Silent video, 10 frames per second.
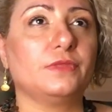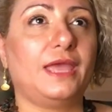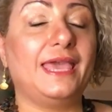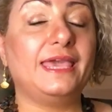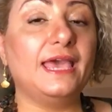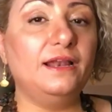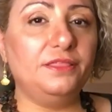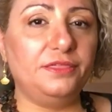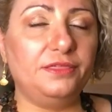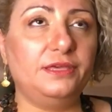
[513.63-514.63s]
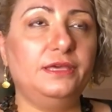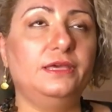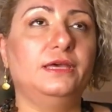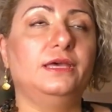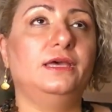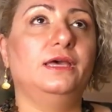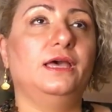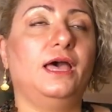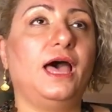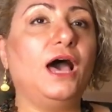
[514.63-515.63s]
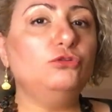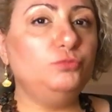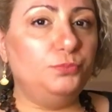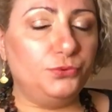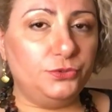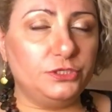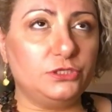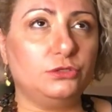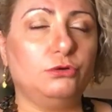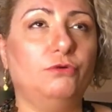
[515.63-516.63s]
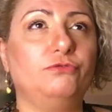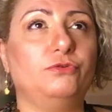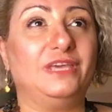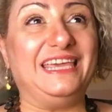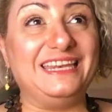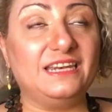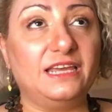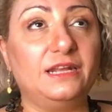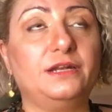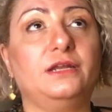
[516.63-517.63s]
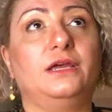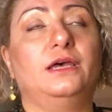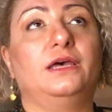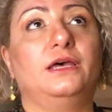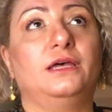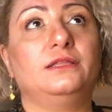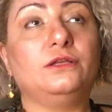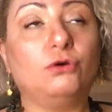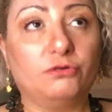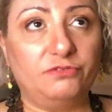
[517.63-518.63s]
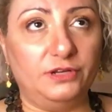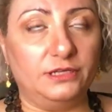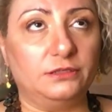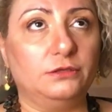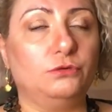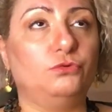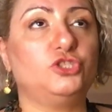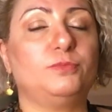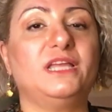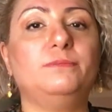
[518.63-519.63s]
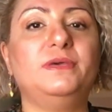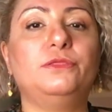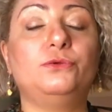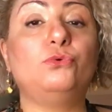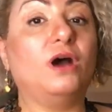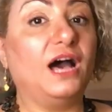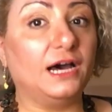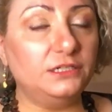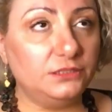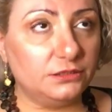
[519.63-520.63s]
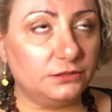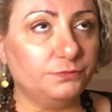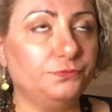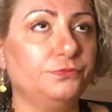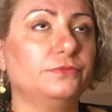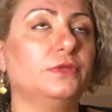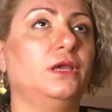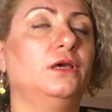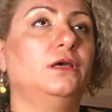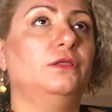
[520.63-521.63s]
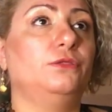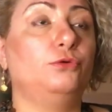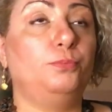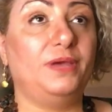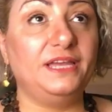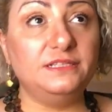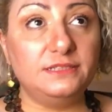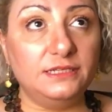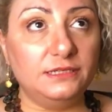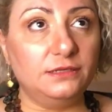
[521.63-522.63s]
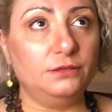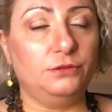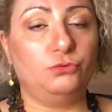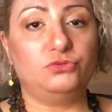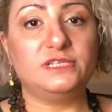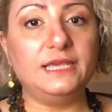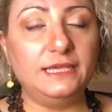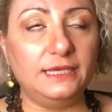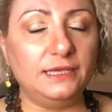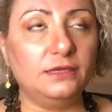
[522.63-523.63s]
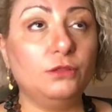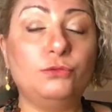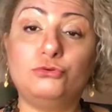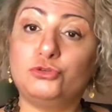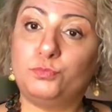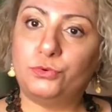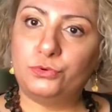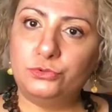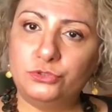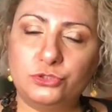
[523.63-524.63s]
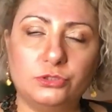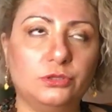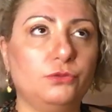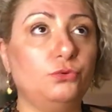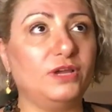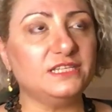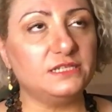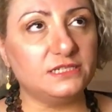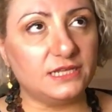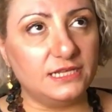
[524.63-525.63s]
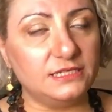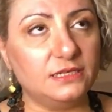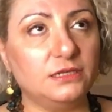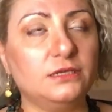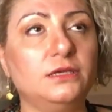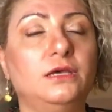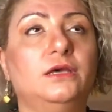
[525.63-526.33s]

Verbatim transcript: a healthy outburst of inner uh, conflict, which might be through art, through painting, through singing, through sports, through exercising,